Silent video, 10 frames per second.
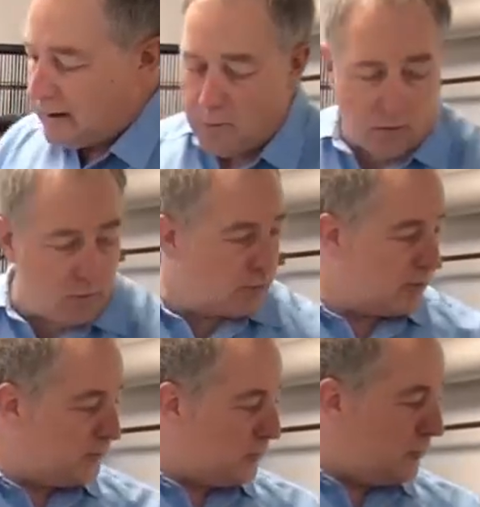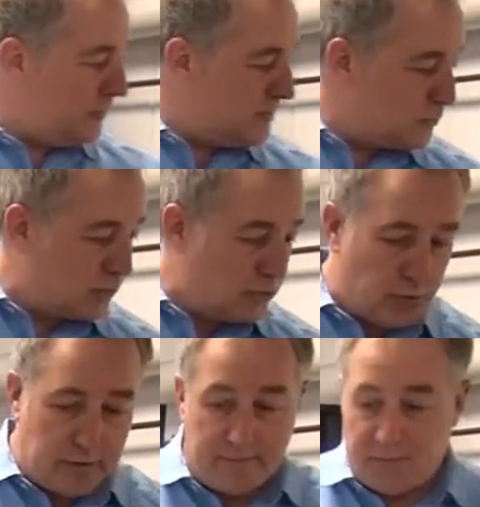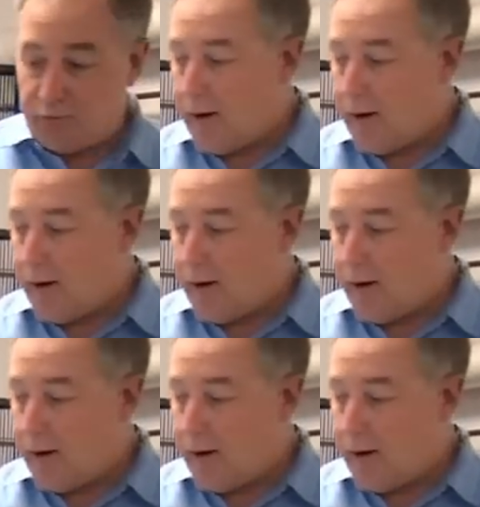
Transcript: Now what we're going to do is we're going to hook up the